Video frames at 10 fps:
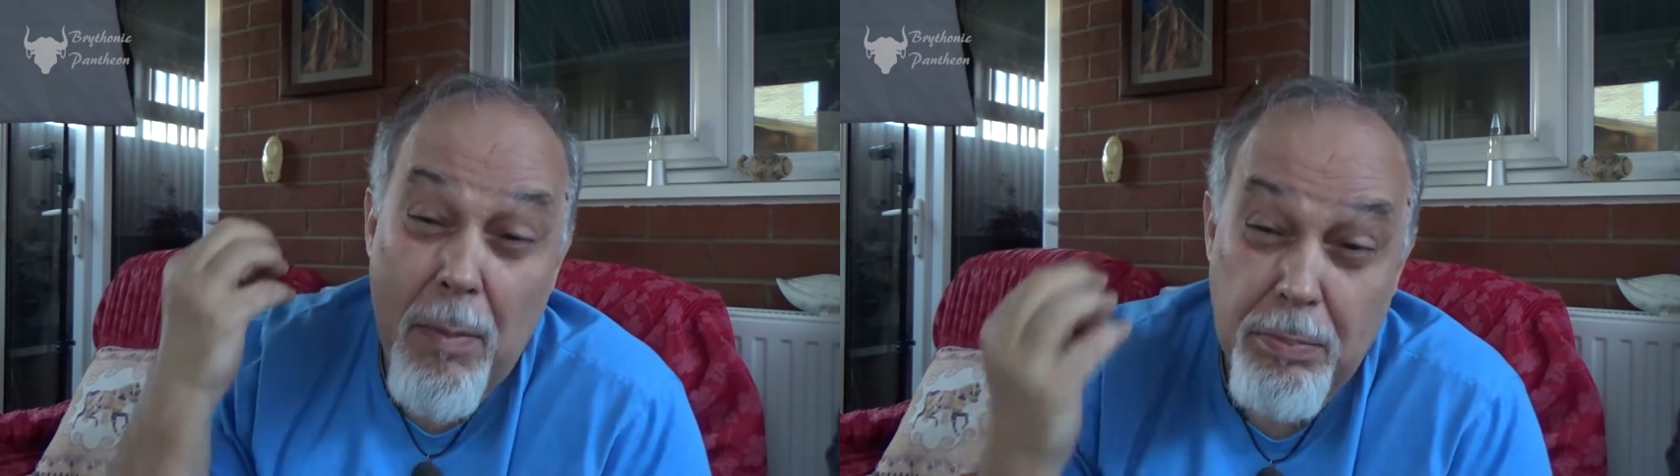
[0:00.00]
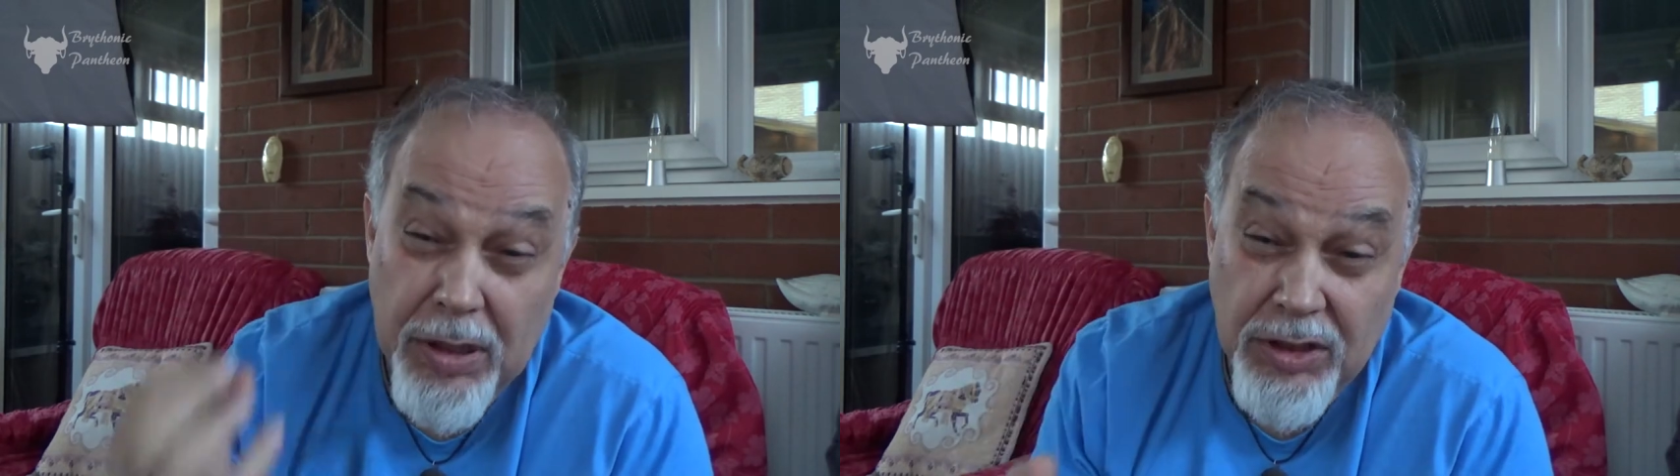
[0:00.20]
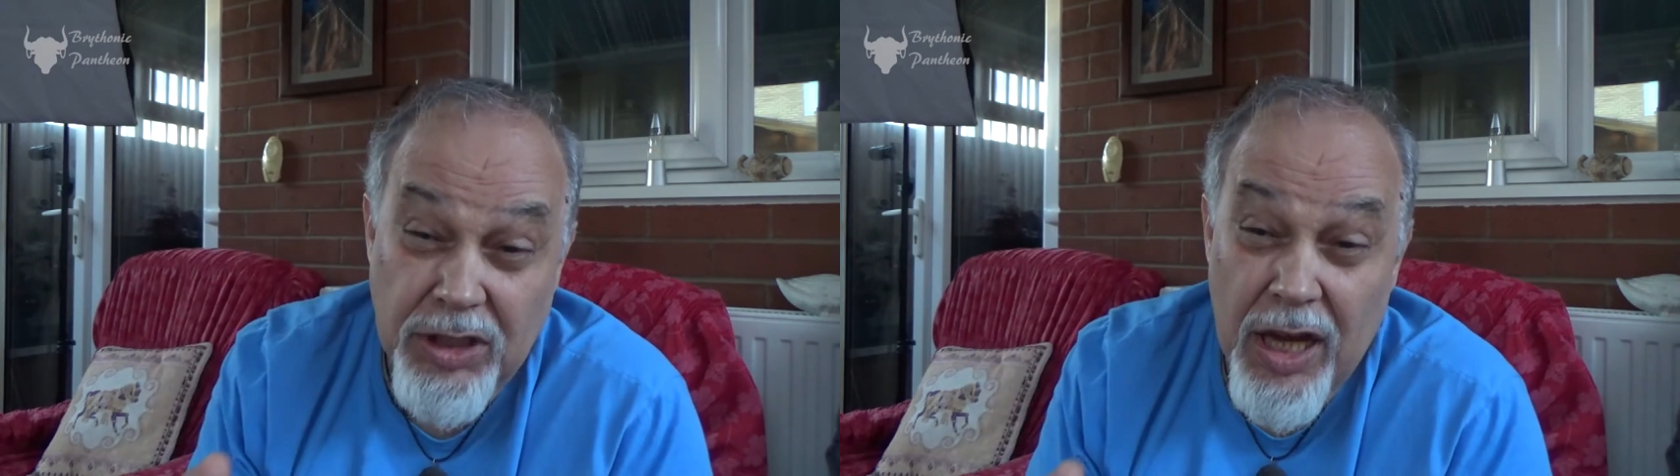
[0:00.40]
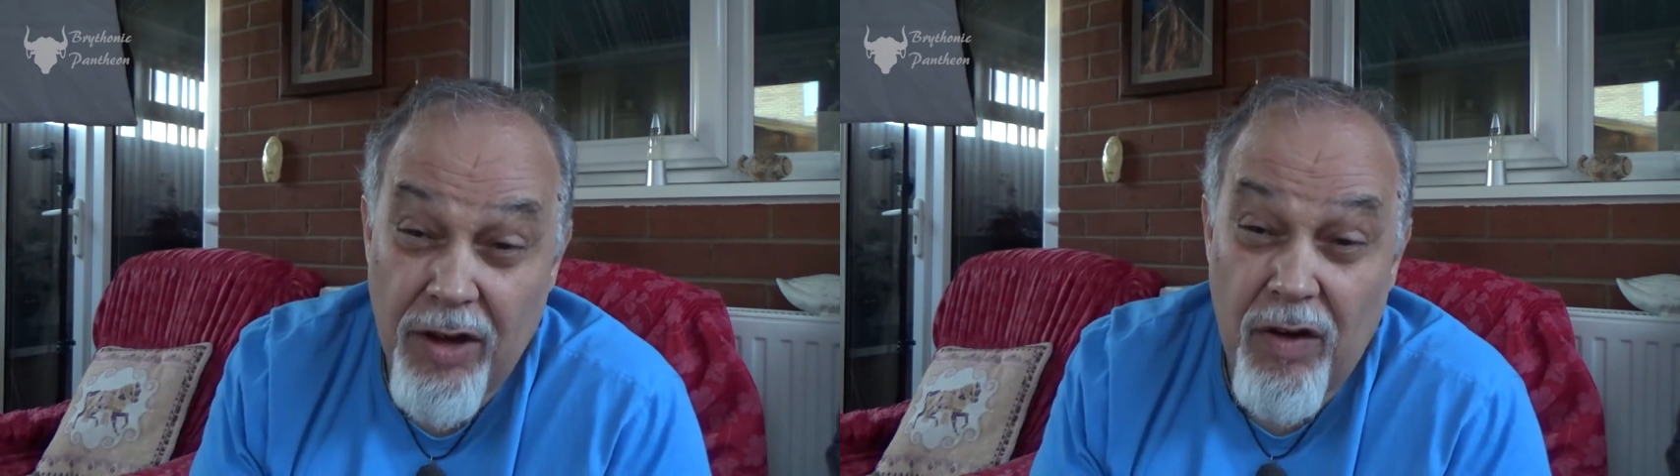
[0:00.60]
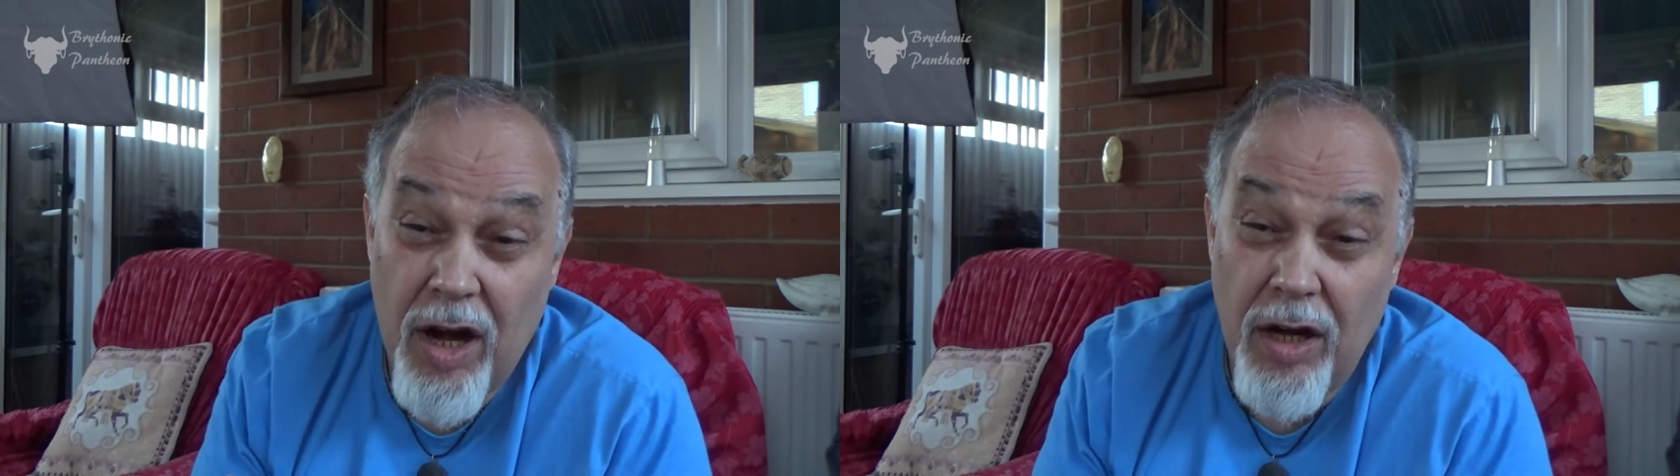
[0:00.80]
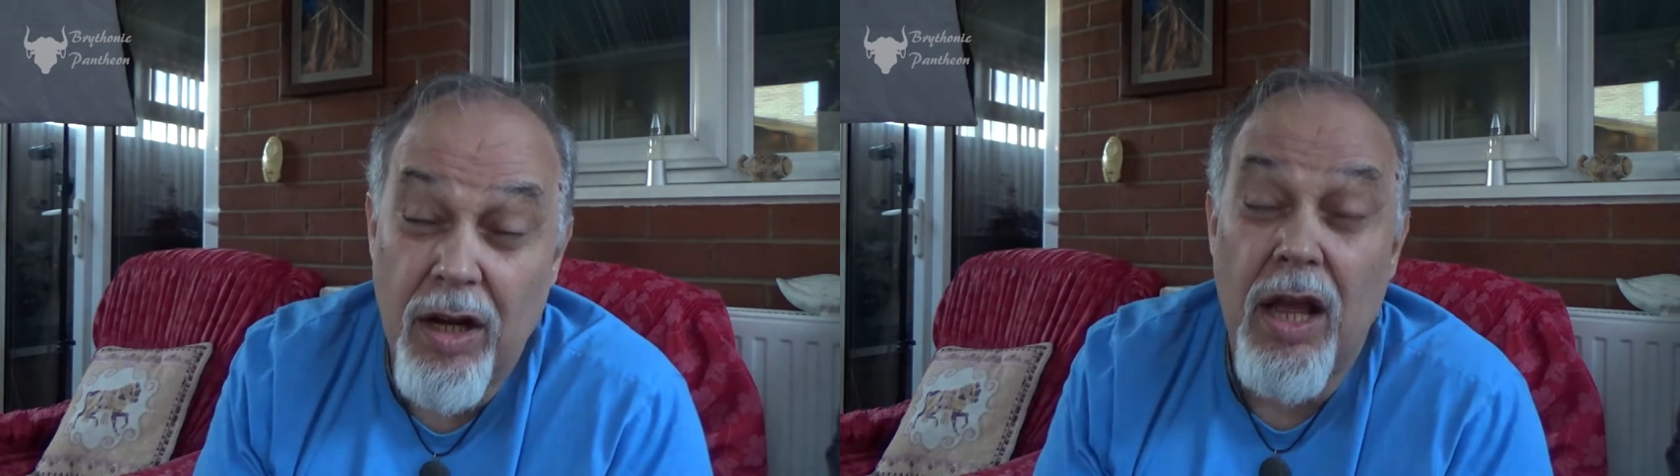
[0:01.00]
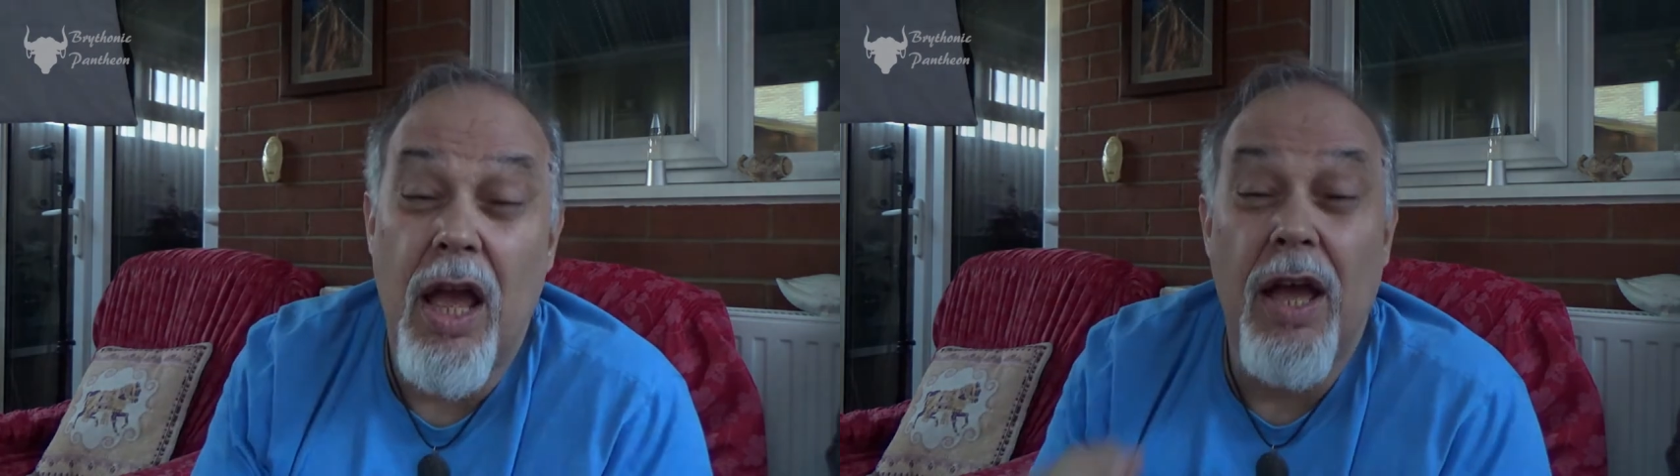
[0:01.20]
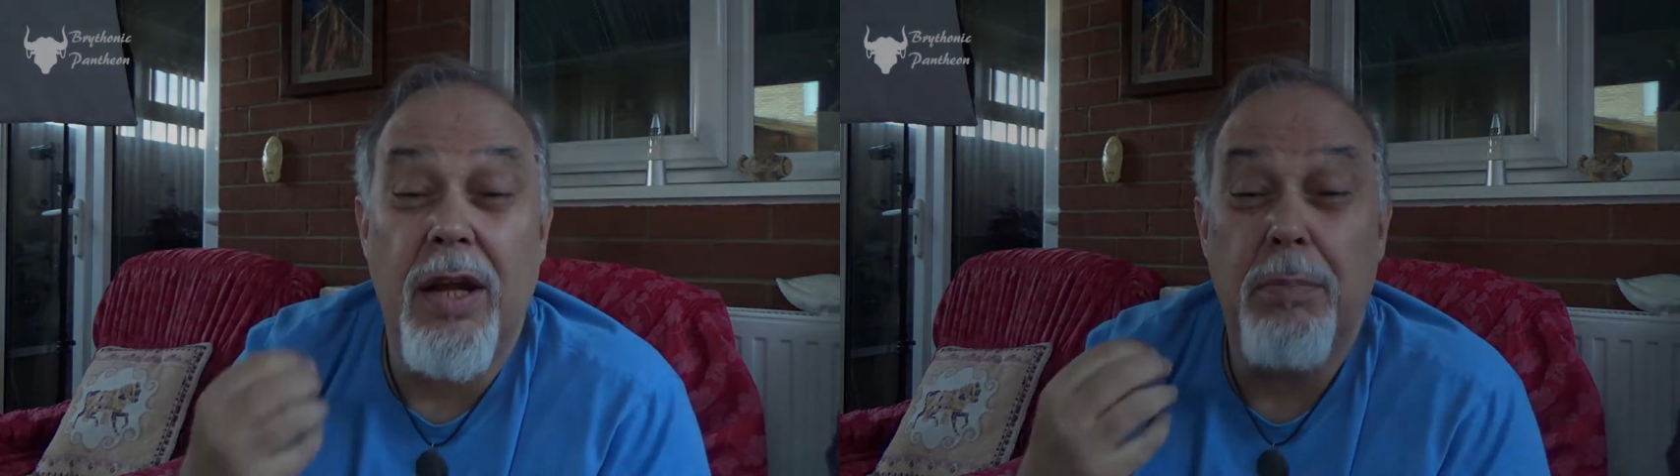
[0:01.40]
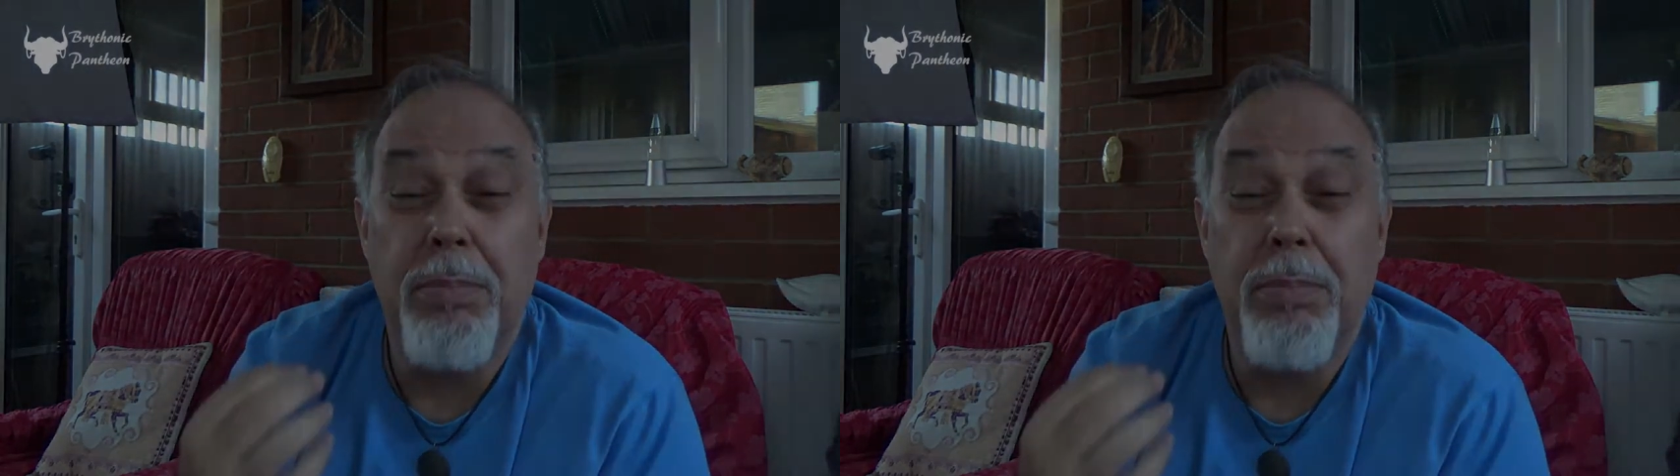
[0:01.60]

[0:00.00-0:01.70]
patera, and a